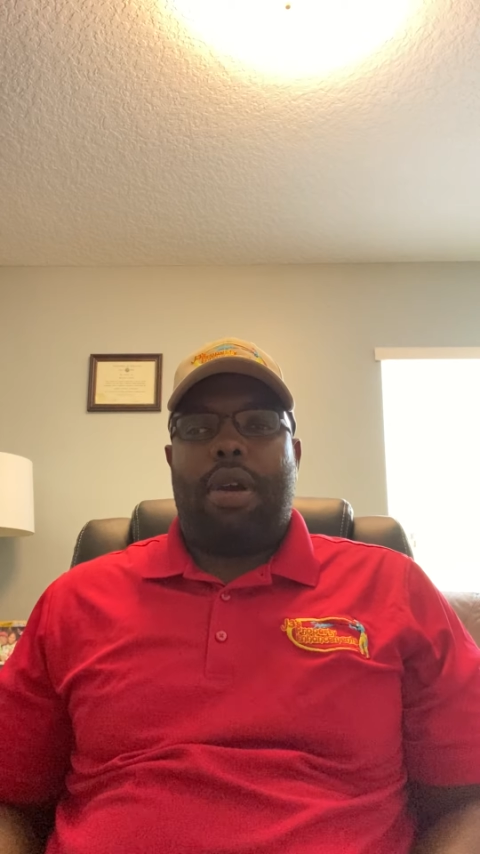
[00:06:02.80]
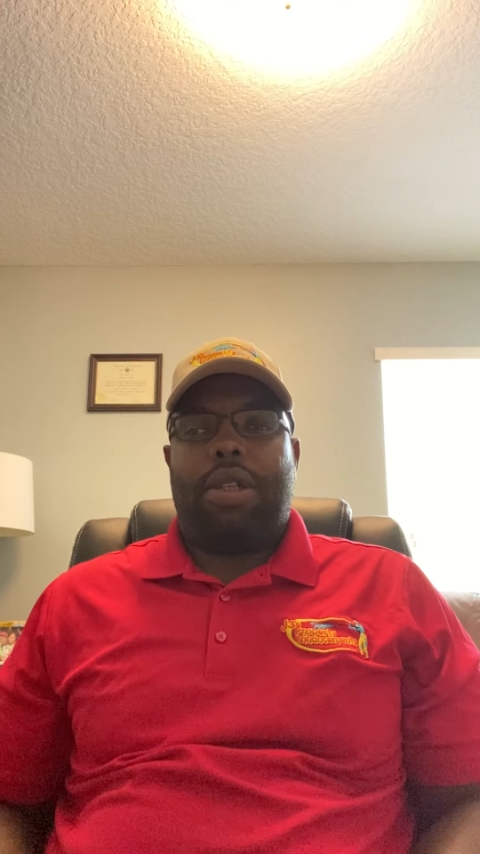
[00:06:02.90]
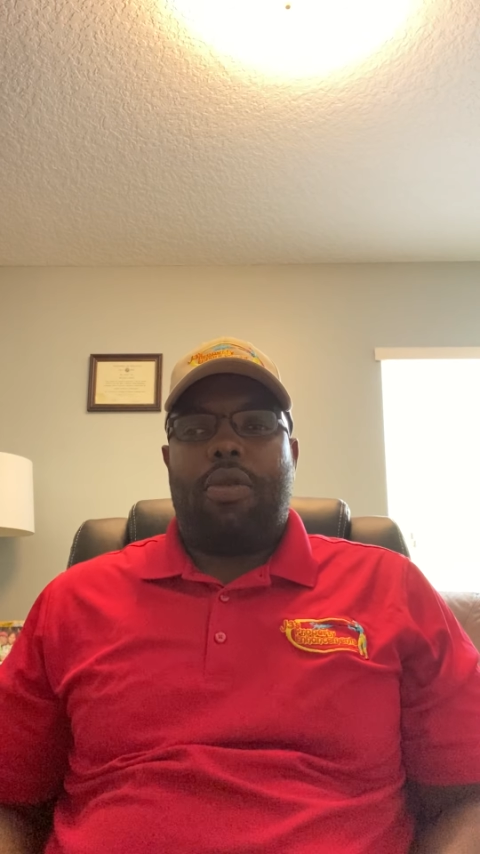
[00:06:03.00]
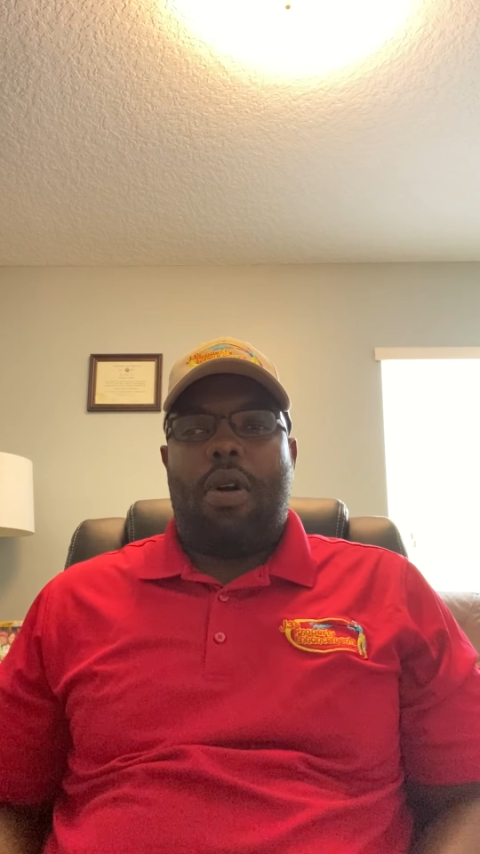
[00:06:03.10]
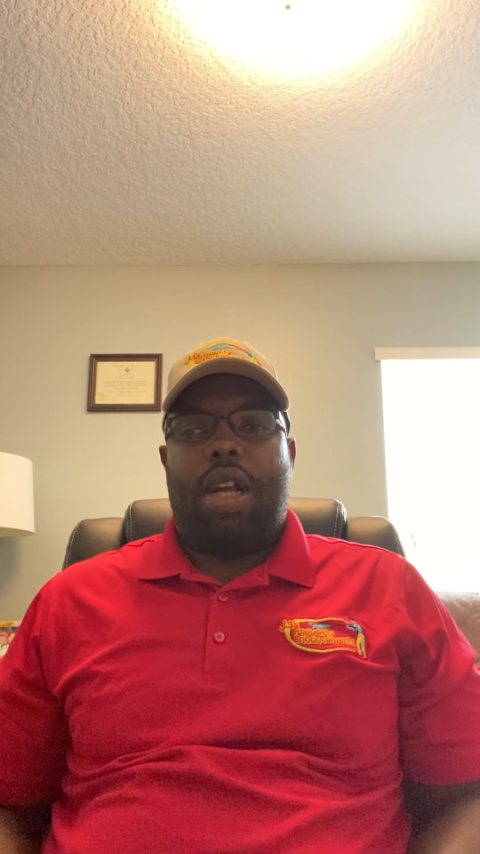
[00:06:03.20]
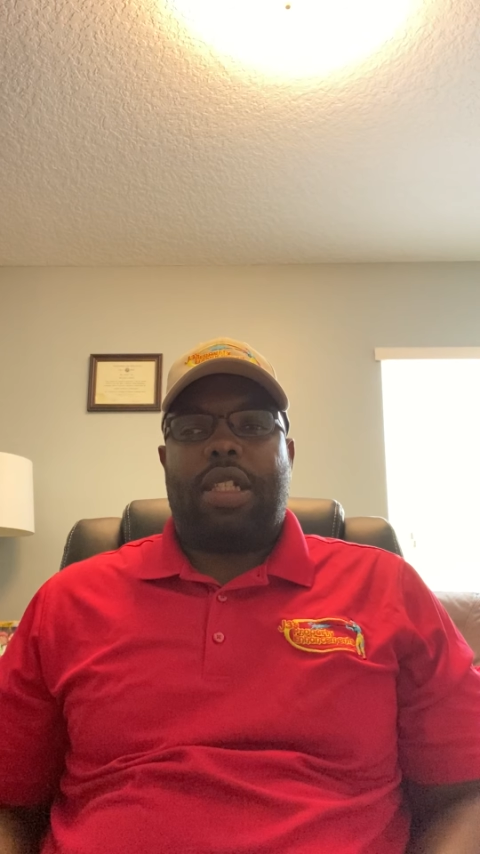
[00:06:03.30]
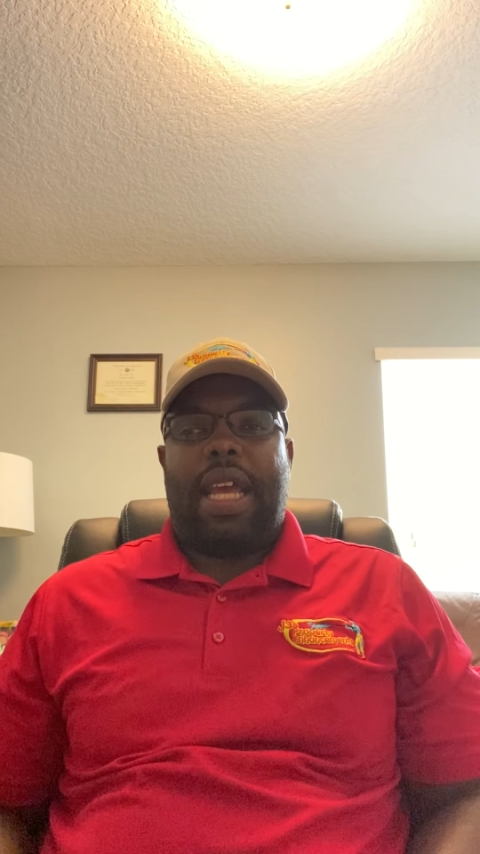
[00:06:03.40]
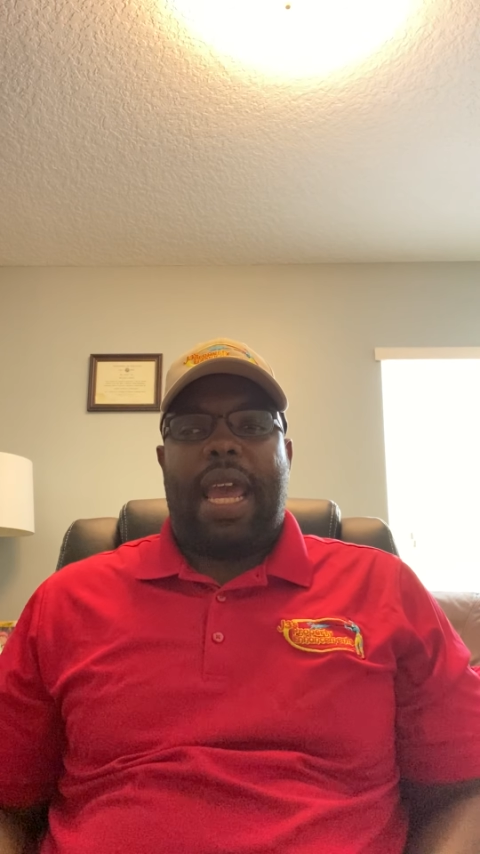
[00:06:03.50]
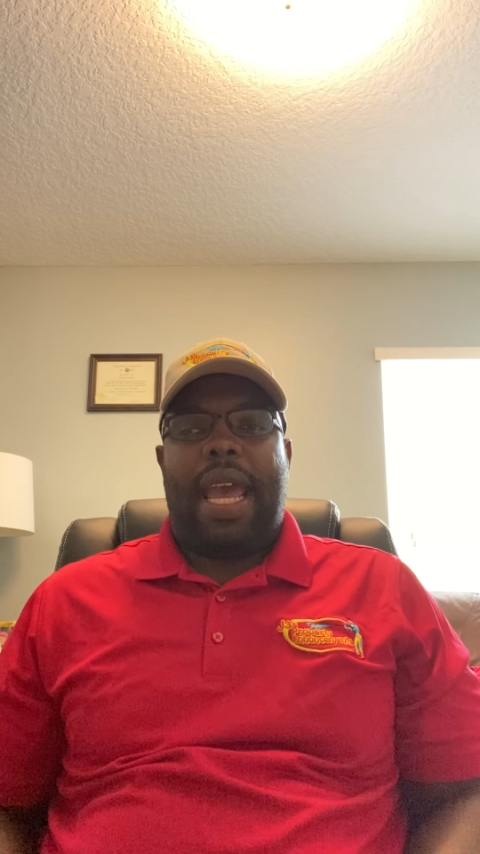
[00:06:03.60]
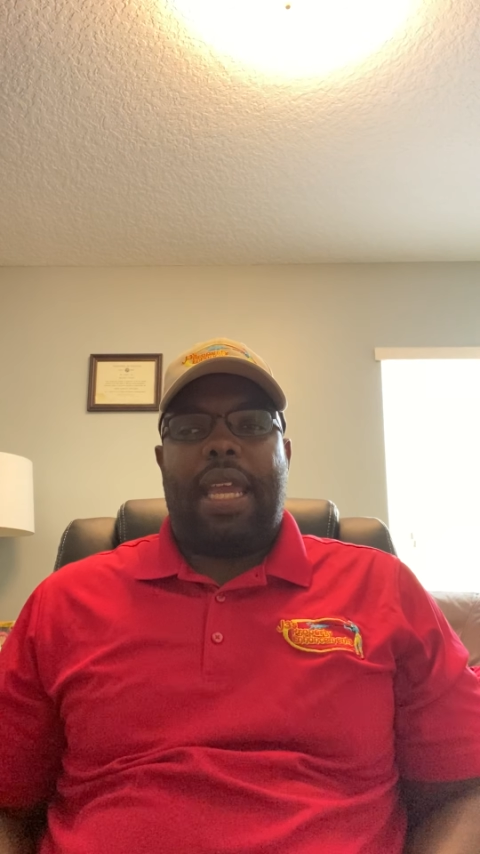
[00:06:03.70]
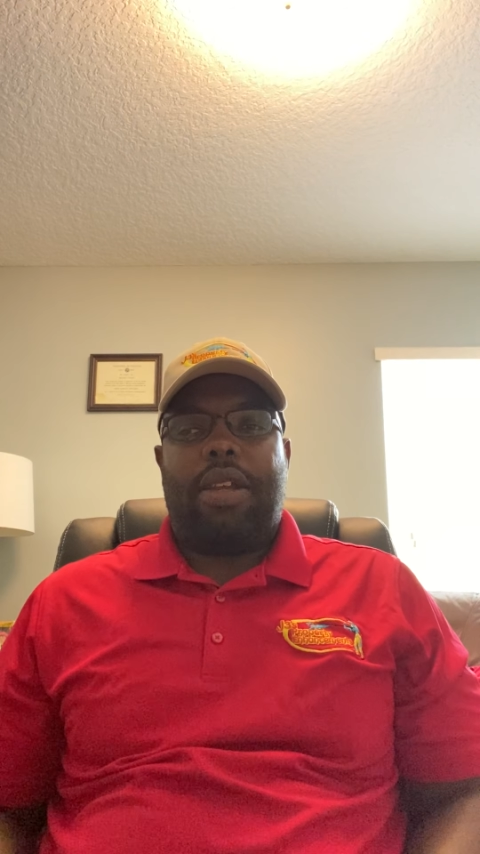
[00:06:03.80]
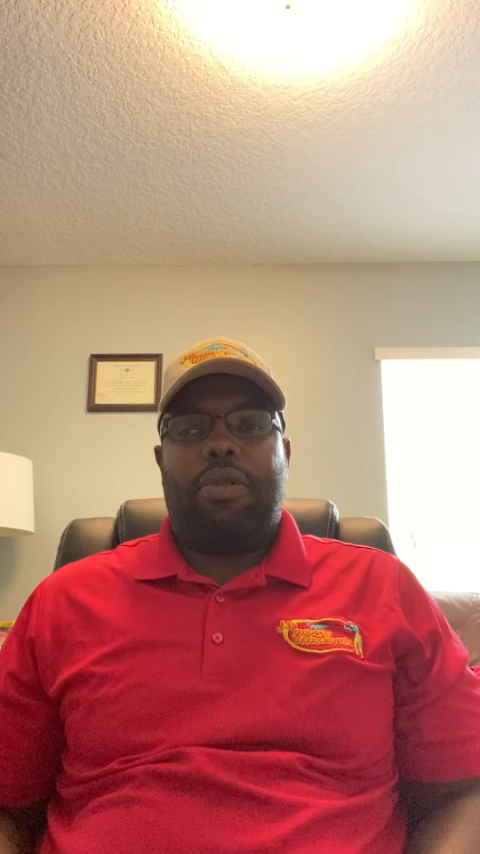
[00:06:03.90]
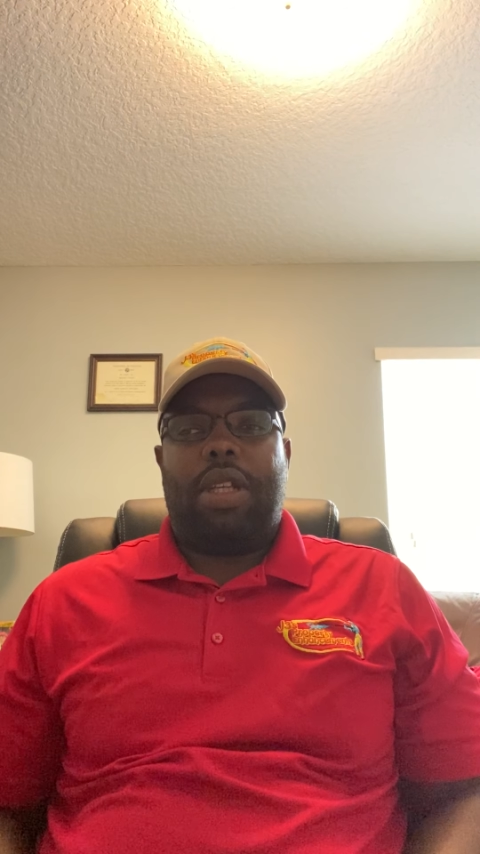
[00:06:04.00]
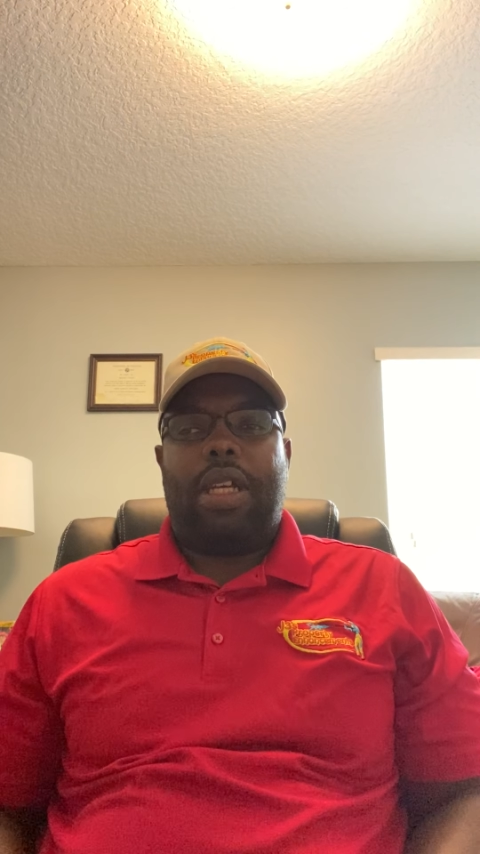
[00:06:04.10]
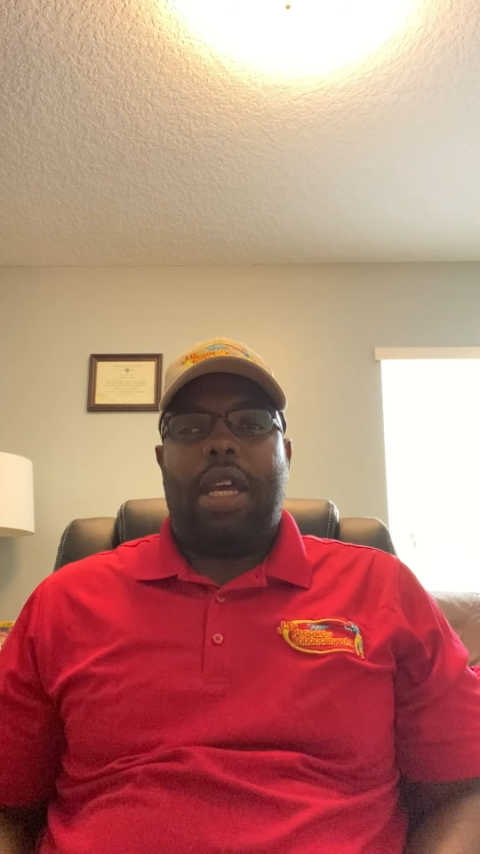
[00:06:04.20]
pressure washed
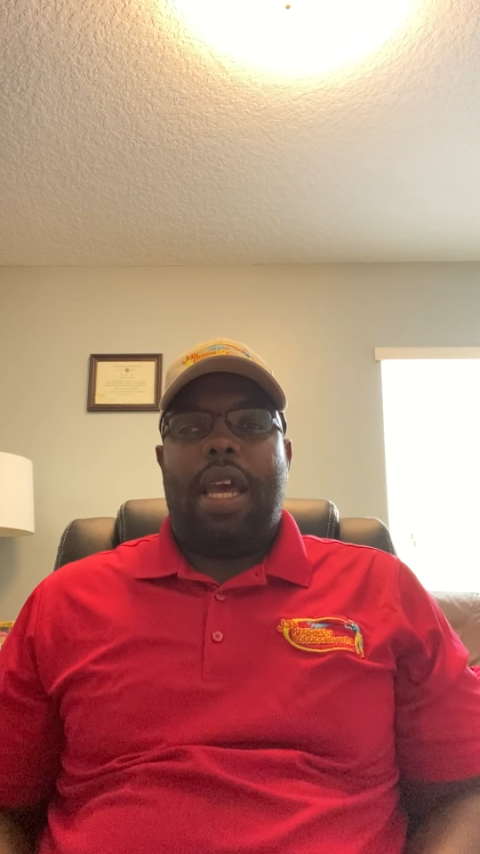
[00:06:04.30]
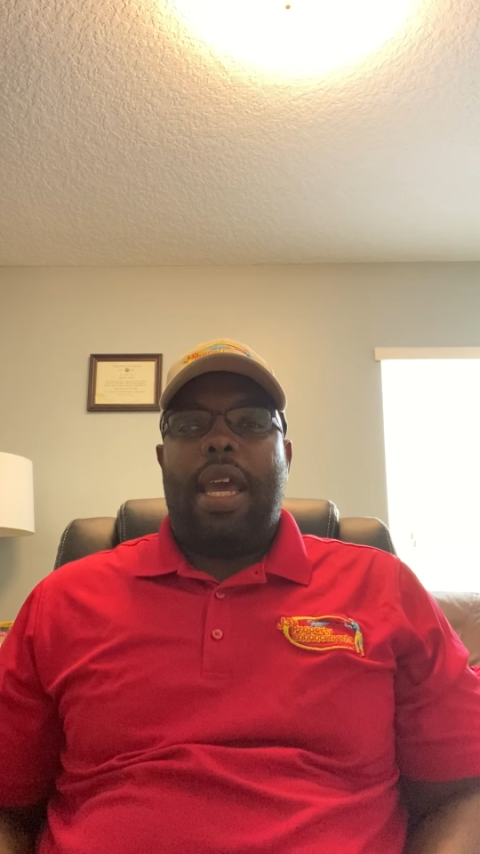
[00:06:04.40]
annually,